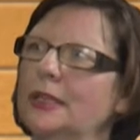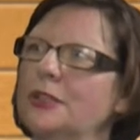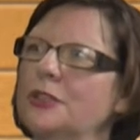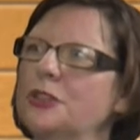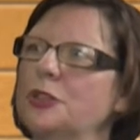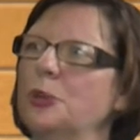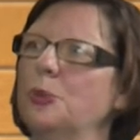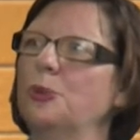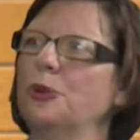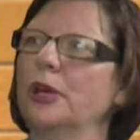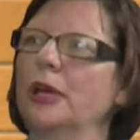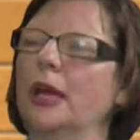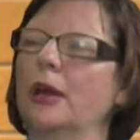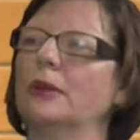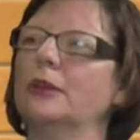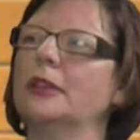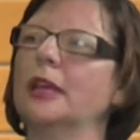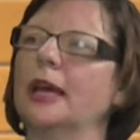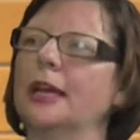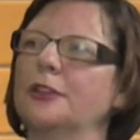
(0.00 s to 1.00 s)
to bring
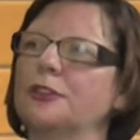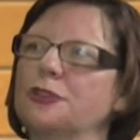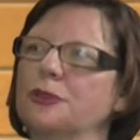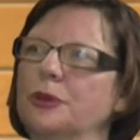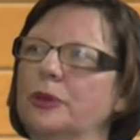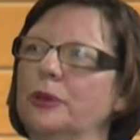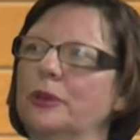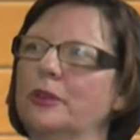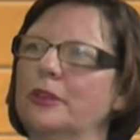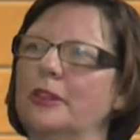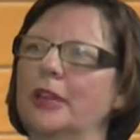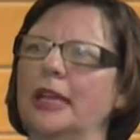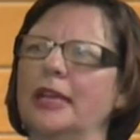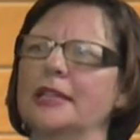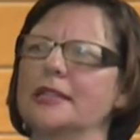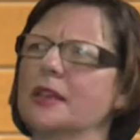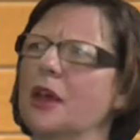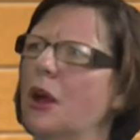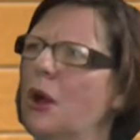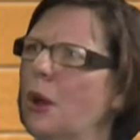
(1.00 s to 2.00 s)
out that truth that
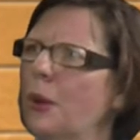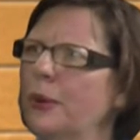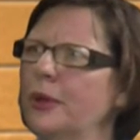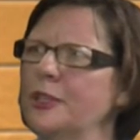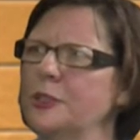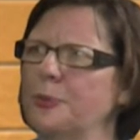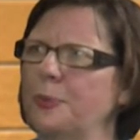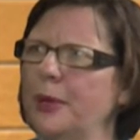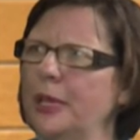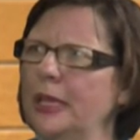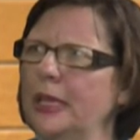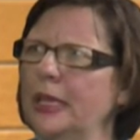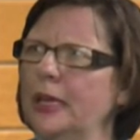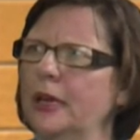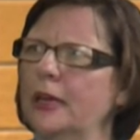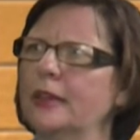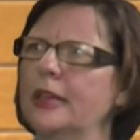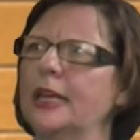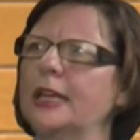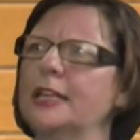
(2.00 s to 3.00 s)
has always been
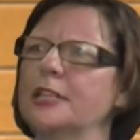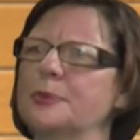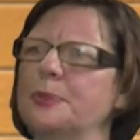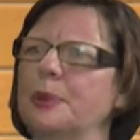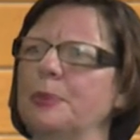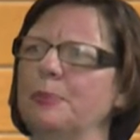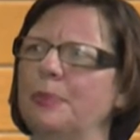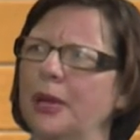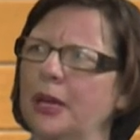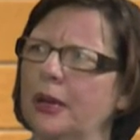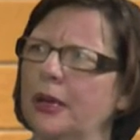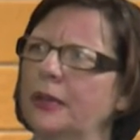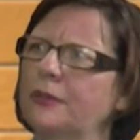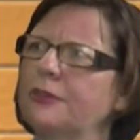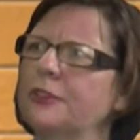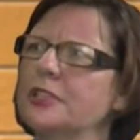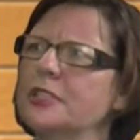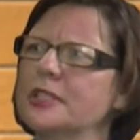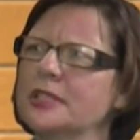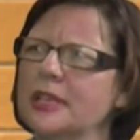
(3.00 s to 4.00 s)
there, that has been buried
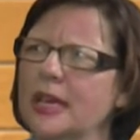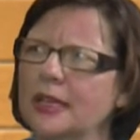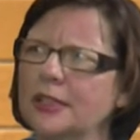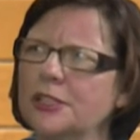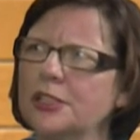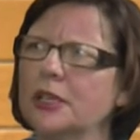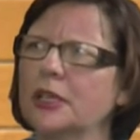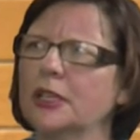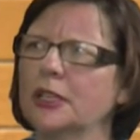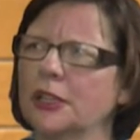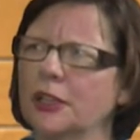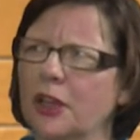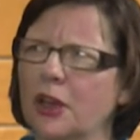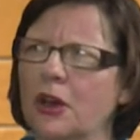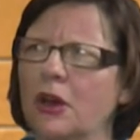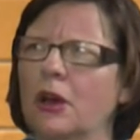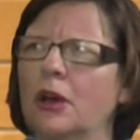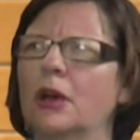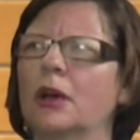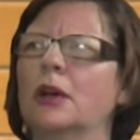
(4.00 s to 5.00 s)
for such a
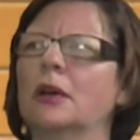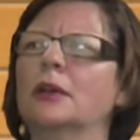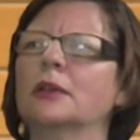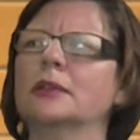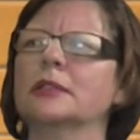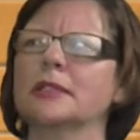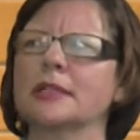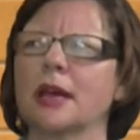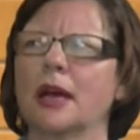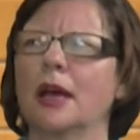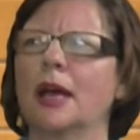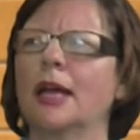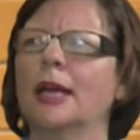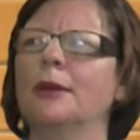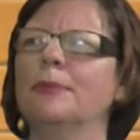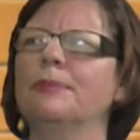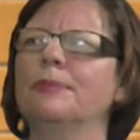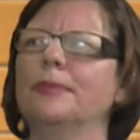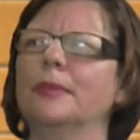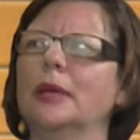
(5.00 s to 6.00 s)
long
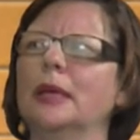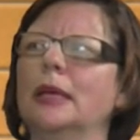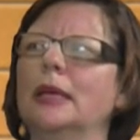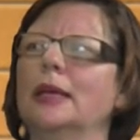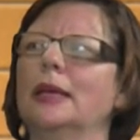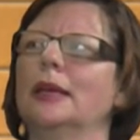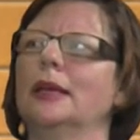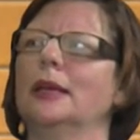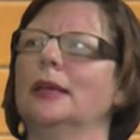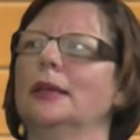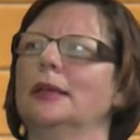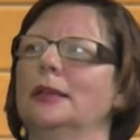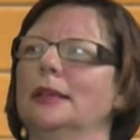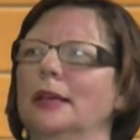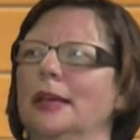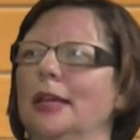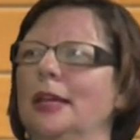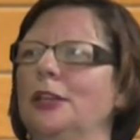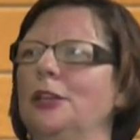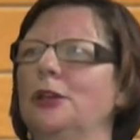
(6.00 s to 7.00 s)
time,
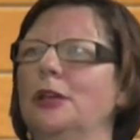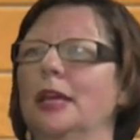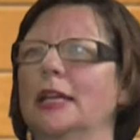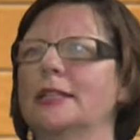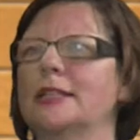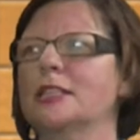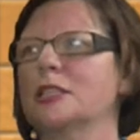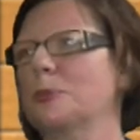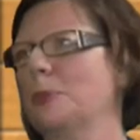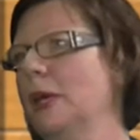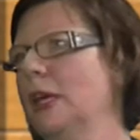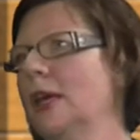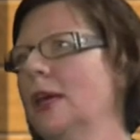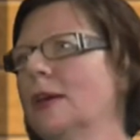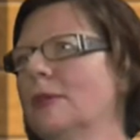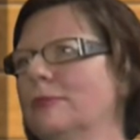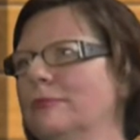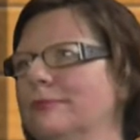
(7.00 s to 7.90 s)
and you get to speak it.